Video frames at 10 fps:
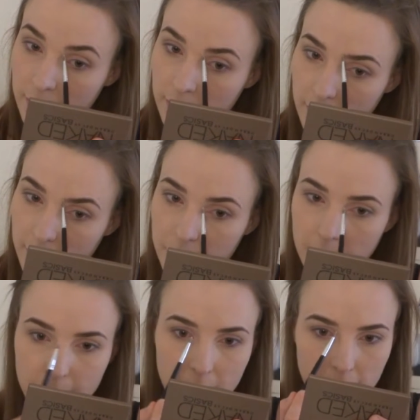Then
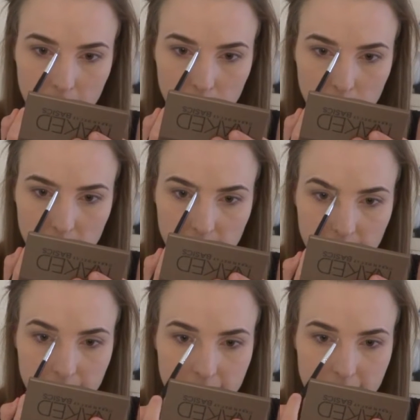by all
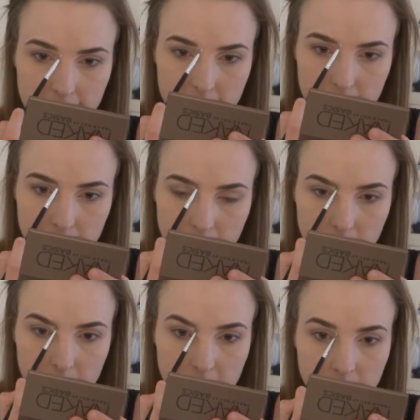means.
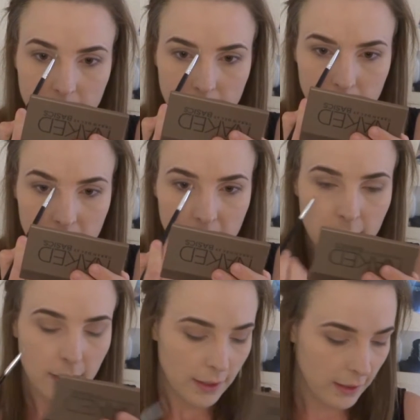
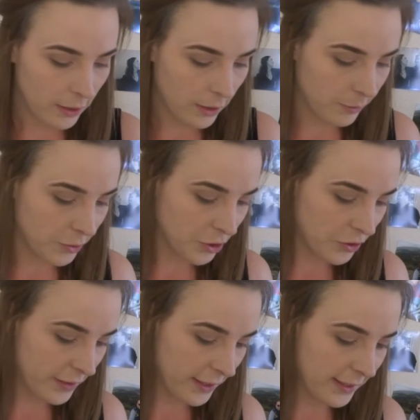And she
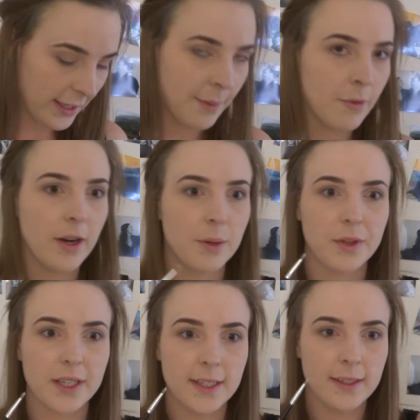just like came around with
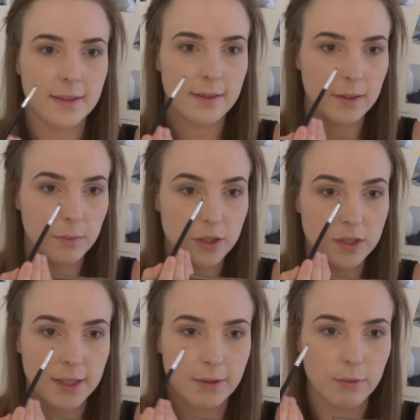the kids and wanted to
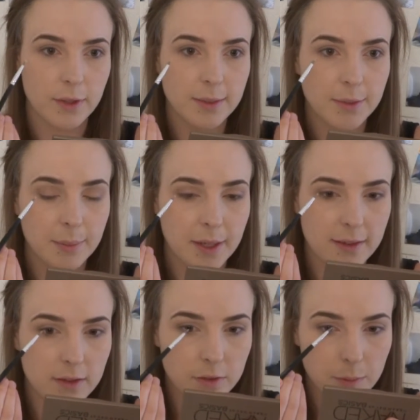like read me a
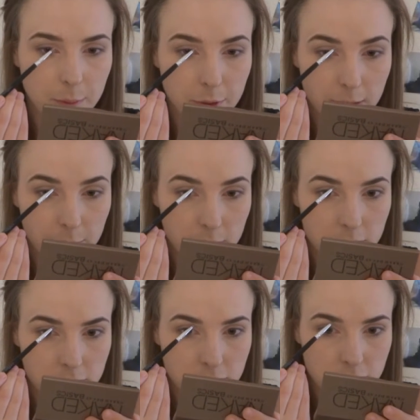passage from the Bible.
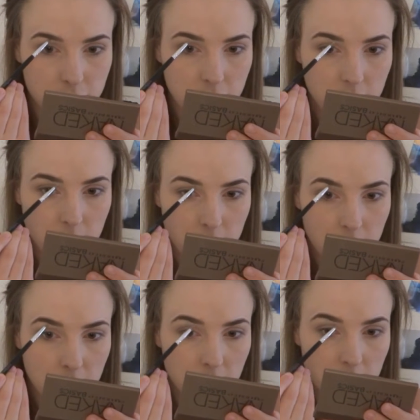
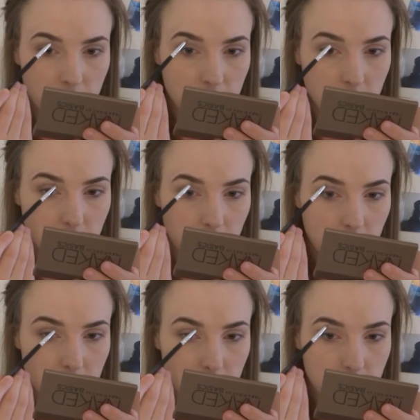It was a bit weird.